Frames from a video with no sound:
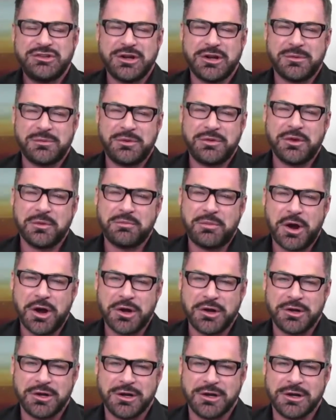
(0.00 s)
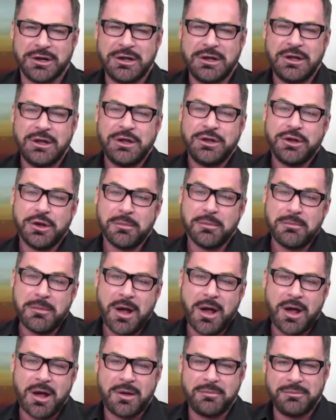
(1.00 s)
Share it with your partner, your
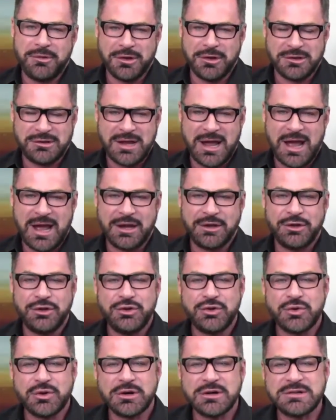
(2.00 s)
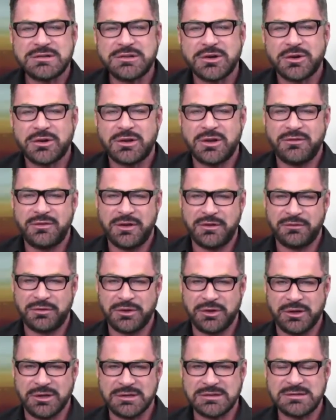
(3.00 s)
mom, your dad, your circle of
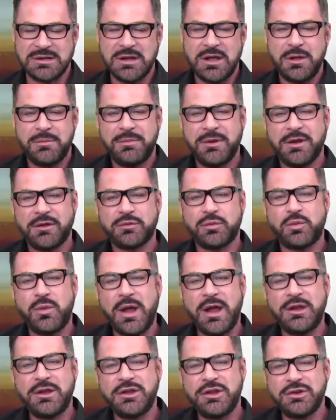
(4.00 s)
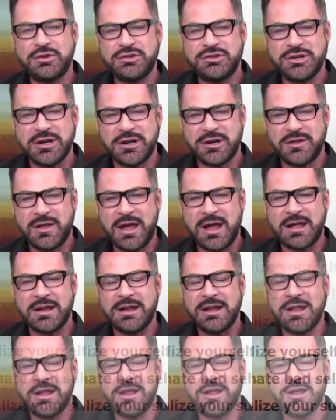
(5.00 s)
influence. Because when you share that,